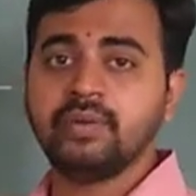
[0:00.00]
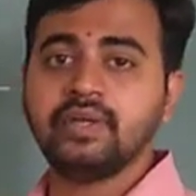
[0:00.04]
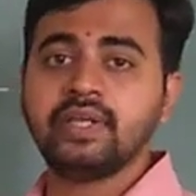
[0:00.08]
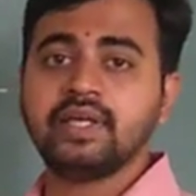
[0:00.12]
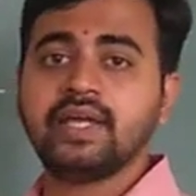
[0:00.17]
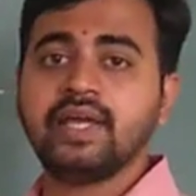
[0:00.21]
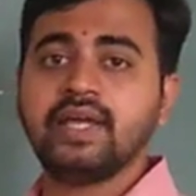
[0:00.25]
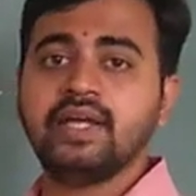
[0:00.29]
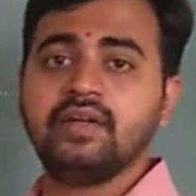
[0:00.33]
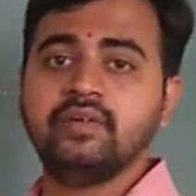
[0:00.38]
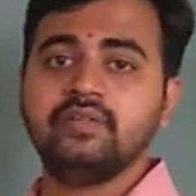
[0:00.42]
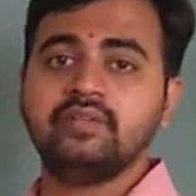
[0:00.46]

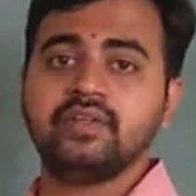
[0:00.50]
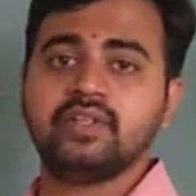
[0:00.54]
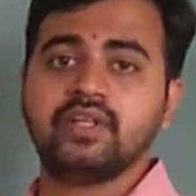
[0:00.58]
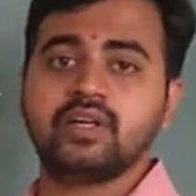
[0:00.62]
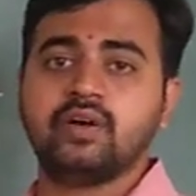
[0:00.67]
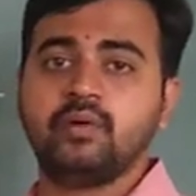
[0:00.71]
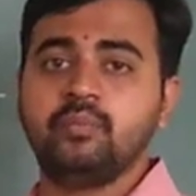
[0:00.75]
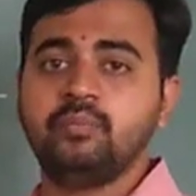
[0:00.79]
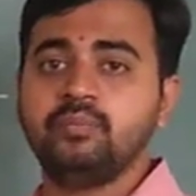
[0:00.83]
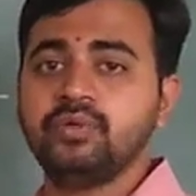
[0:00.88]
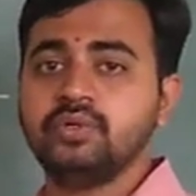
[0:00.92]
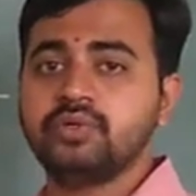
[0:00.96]
communicating with
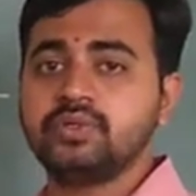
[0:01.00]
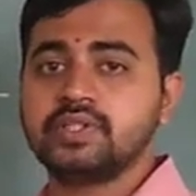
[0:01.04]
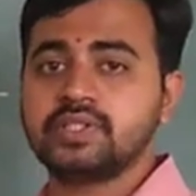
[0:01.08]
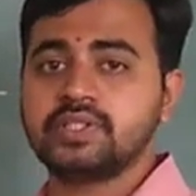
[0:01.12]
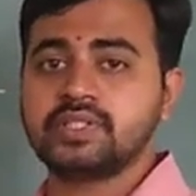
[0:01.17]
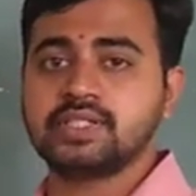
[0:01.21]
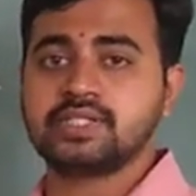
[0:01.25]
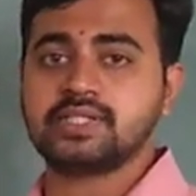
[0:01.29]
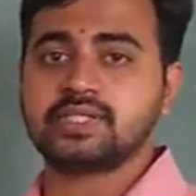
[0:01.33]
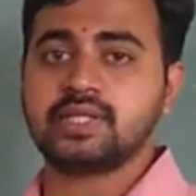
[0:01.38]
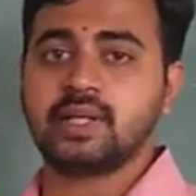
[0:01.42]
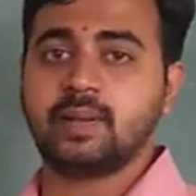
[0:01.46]
the
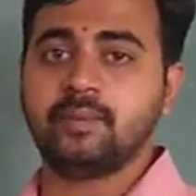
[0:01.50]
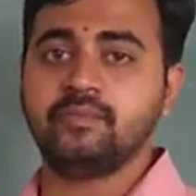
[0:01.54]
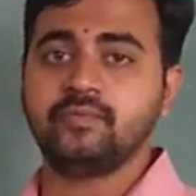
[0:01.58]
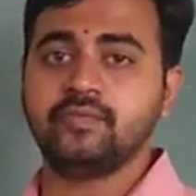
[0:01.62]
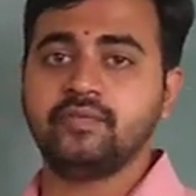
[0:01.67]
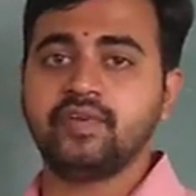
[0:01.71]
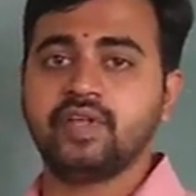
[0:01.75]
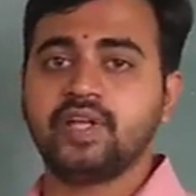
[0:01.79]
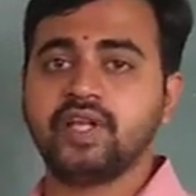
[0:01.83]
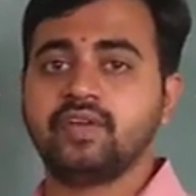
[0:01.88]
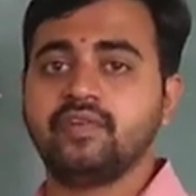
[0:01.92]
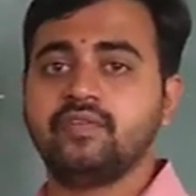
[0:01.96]
computer
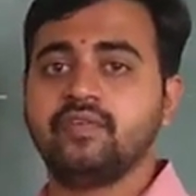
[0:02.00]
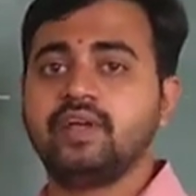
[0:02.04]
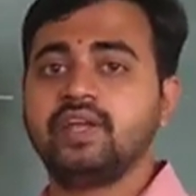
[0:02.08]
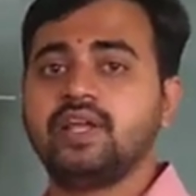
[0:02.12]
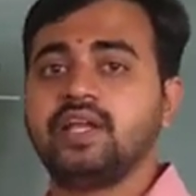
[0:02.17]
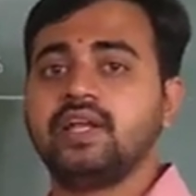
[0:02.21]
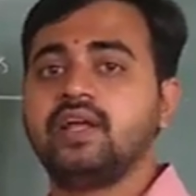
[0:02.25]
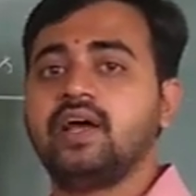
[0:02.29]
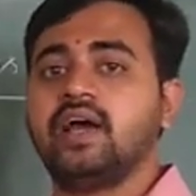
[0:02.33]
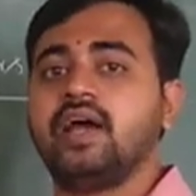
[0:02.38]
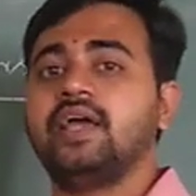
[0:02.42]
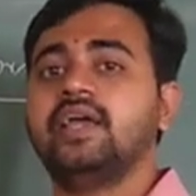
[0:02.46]
system, we
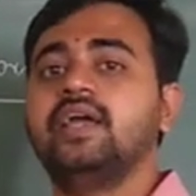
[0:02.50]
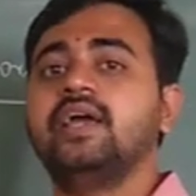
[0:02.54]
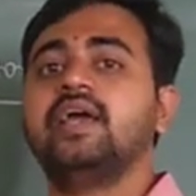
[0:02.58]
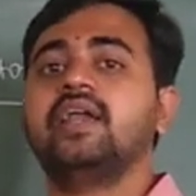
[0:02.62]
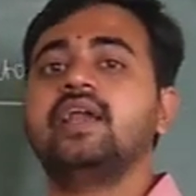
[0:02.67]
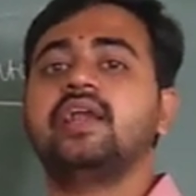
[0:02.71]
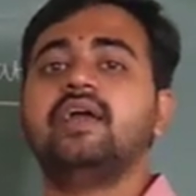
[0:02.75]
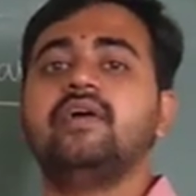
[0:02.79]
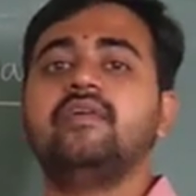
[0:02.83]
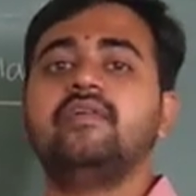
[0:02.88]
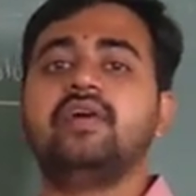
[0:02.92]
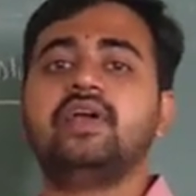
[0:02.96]
require in a
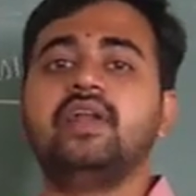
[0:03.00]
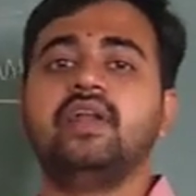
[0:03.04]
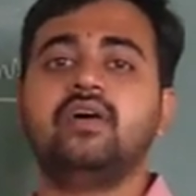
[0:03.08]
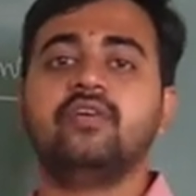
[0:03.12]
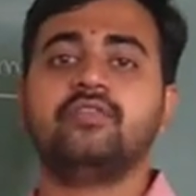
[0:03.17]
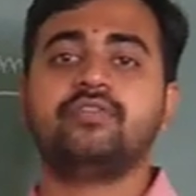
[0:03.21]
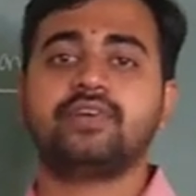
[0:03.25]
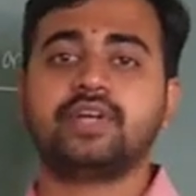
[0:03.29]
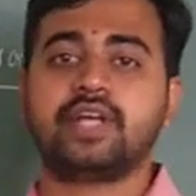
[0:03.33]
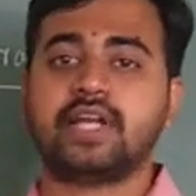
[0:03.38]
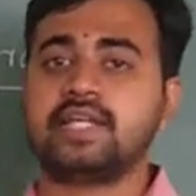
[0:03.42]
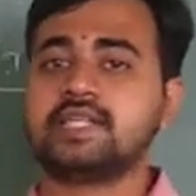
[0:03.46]
higher level
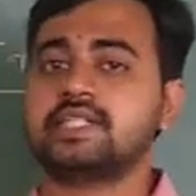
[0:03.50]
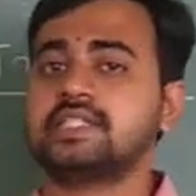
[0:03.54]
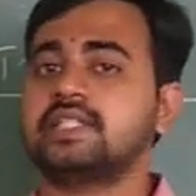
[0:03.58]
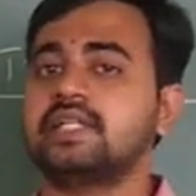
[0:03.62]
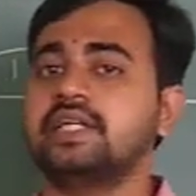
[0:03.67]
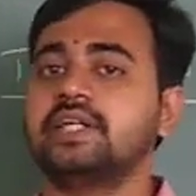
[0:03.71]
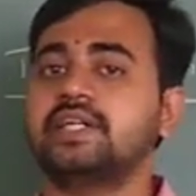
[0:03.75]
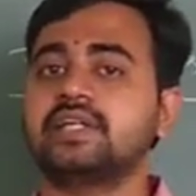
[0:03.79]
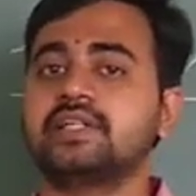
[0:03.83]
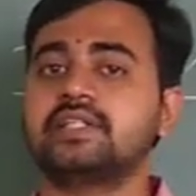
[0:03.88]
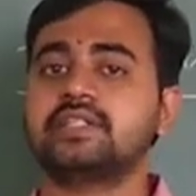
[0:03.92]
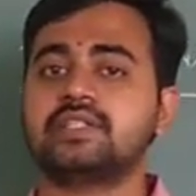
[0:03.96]
of
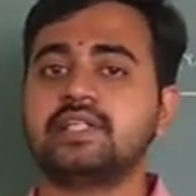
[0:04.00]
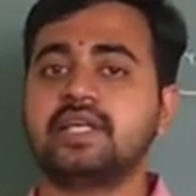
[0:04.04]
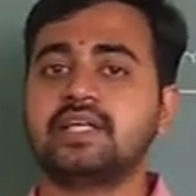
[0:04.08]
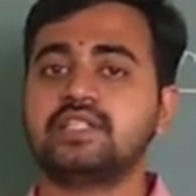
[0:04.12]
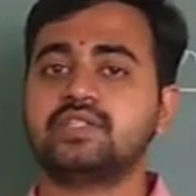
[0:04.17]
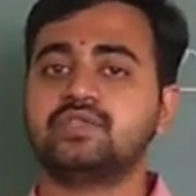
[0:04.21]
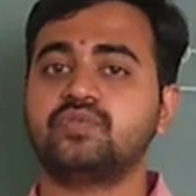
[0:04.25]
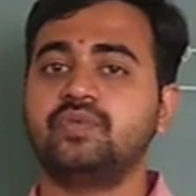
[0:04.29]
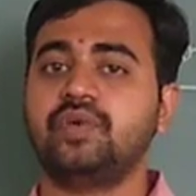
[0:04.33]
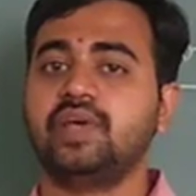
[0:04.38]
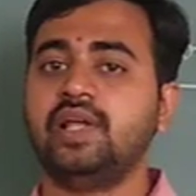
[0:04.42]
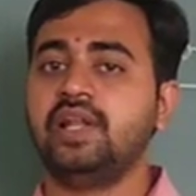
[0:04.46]
translators
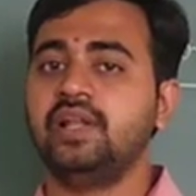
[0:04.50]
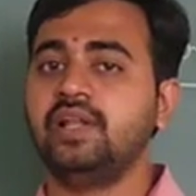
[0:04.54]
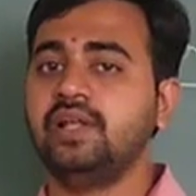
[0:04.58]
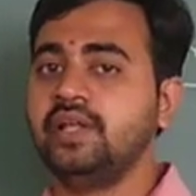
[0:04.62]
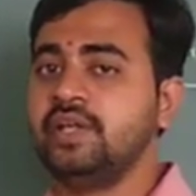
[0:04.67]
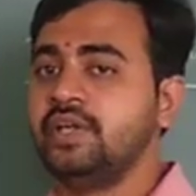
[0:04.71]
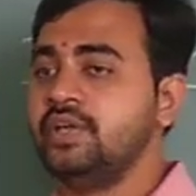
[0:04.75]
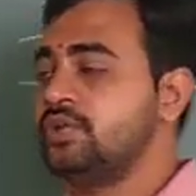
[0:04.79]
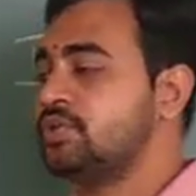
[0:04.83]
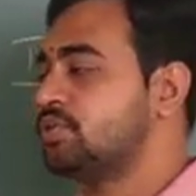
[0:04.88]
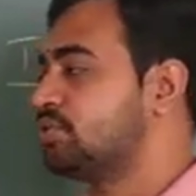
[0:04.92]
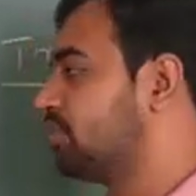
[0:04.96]
as
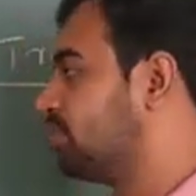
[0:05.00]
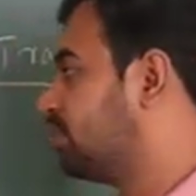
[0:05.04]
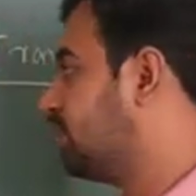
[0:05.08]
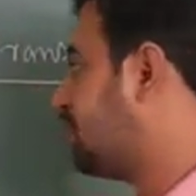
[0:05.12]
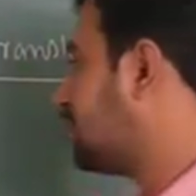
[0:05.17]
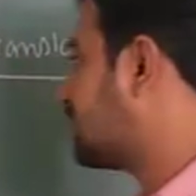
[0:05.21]
well. So